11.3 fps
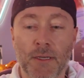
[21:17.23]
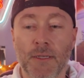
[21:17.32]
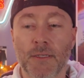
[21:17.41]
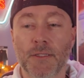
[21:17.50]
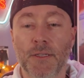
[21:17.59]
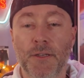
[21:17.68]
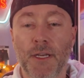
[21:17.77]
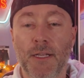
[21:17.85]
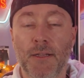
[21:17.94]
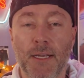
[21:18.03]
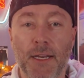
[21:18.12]
So you
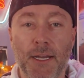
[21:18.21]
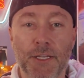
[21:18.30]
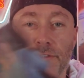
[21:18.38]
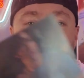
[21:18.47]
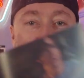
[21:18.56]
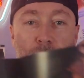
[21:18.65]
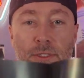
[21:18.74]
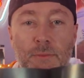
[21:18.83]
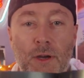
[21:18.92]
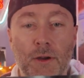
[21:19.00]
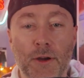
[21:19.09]
got a lot of extras with
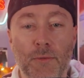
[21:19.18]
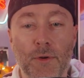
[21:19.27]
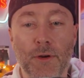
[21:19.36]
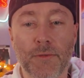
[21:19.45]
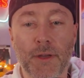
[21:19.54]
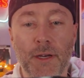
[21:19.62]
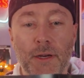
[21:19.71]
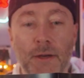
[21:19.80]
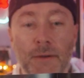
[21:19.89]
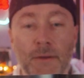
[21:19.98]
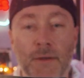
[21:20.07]
some artwork
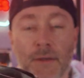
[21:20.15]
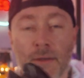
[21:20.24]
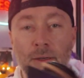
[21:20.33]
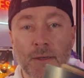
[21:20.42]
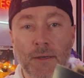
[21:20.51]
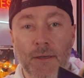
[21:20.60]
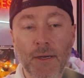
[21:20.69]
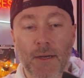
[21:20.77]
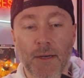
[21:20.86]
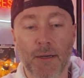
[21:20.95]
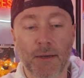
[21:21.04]
there.
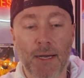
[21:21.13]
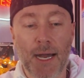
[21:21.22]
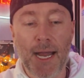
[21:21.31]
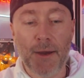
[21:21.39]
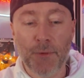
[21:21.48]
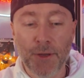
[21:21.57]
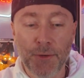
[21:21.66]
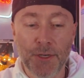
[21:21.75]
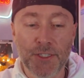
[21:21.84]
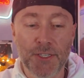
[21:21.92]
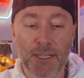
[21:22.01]
I really
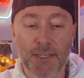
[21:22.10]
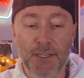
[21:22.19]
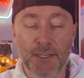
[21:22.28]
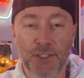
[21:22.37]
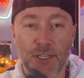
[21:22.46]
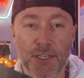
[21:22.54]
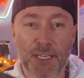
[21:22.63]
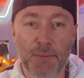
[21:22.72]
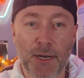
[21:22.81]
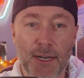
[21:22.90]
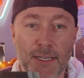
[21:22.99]
wish they'd have done a
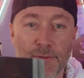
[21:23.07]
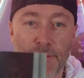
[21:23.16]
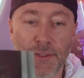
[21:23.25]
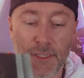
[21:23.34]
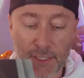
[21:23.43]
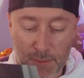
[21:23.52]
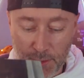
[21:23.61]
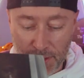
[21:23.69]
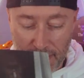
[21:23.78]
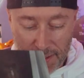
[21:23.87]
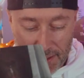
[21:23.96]
chunky box for this,
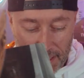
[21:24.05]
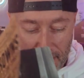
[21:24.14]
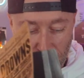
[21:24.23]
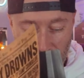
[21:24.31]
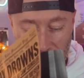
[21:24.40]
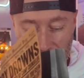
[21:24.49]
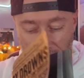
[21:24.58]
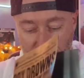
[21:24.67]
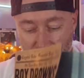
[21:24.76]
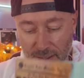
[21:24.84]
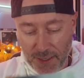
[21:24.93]
but I'll take what I
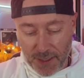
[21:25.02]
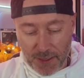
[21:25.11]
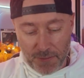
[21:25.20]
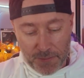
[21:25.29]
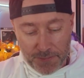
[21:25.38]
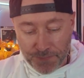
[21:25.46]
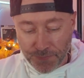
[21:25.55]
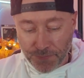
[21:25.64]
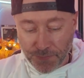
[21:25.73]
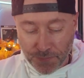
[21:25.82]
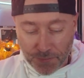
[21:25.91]
can get.
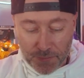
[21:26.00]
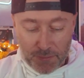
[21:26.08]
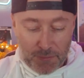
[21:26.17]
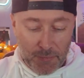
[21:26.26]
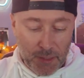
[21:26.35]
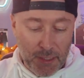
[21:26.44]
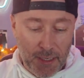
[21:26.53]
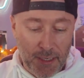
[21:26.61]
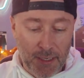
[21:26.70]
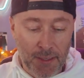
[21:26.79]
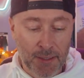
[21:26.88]

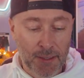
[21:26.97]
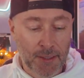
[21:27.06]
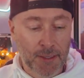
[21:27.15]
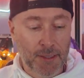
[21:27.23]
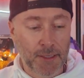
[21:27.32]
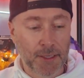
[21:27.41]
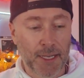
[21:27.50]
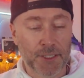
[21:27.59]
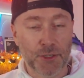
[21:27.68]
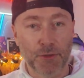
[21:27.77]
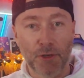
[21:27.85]
You
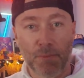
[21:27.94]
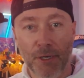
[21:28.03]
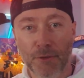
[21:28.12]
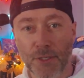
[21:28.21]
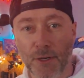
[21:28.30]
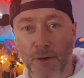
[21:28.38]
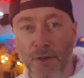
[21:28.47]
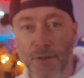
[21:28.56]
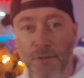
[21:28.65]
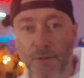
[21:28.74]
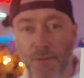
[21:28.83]
got your little
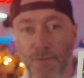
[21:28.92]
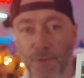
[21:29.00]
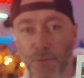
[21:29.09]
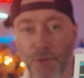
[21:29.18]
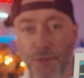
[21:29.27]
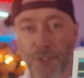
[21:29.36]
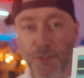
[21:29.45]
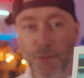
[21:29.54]
postcard from Crystal